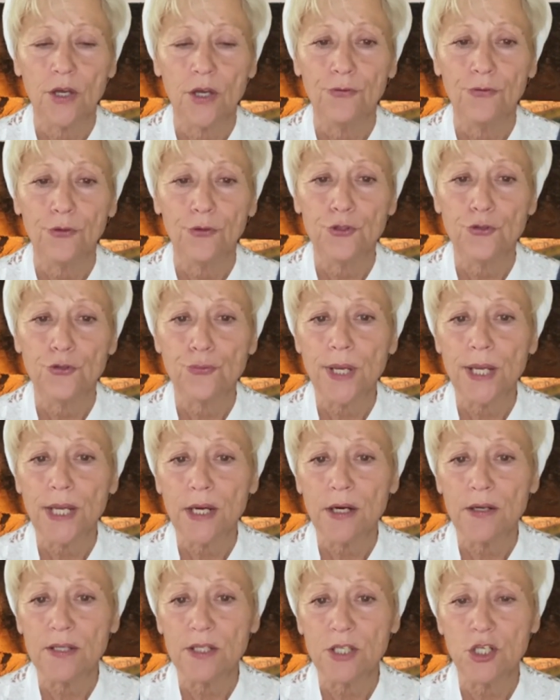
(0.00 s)
For 3
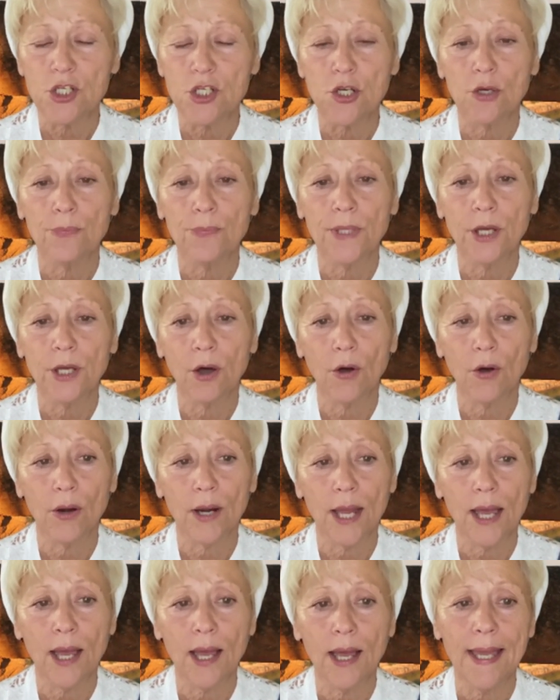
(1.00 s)
years it shall be
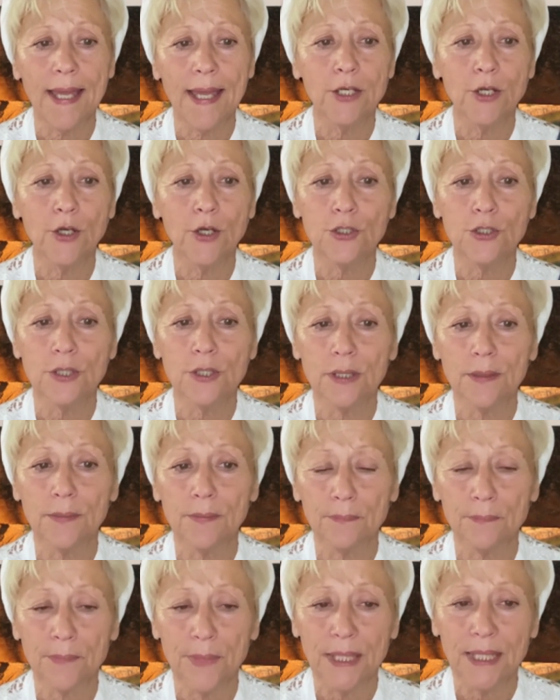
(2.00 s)
Orla and not
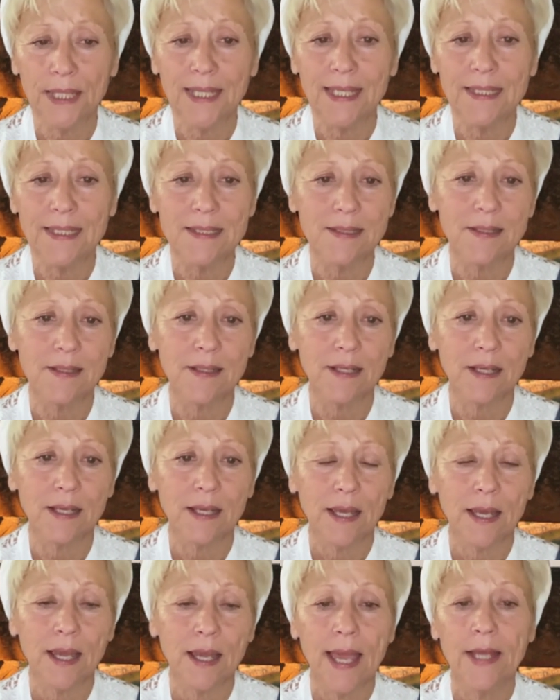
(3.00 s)
be eaten.
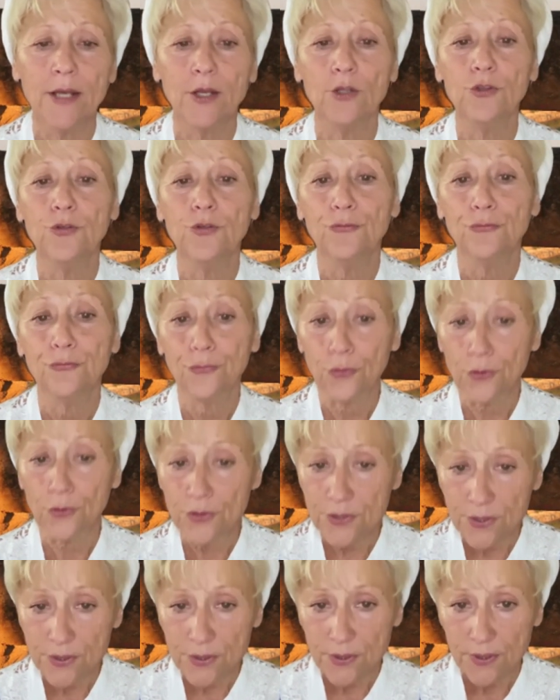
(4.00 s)
And on the
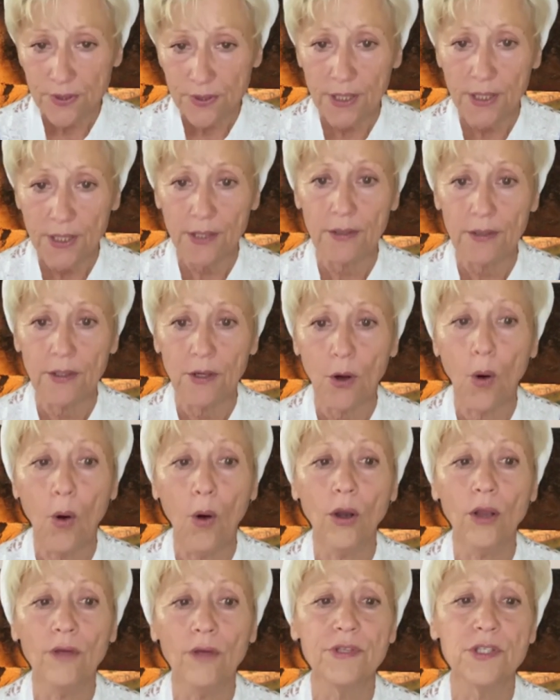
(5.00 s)
4th year,
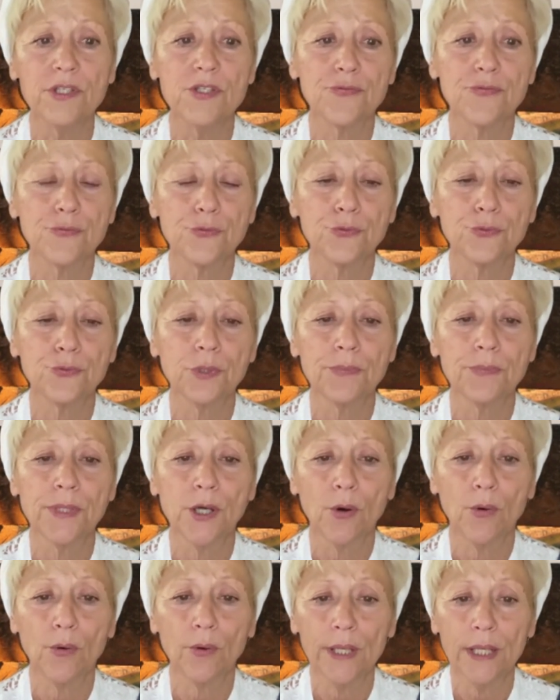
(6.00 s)
all of its fruit will be
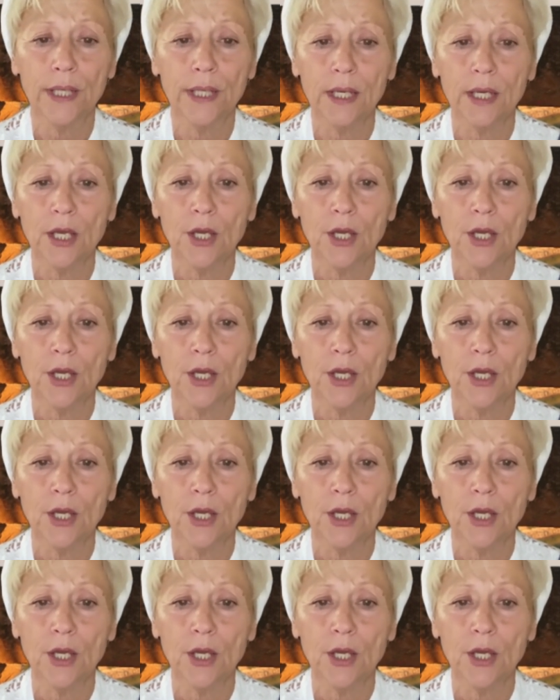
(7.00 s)
holy,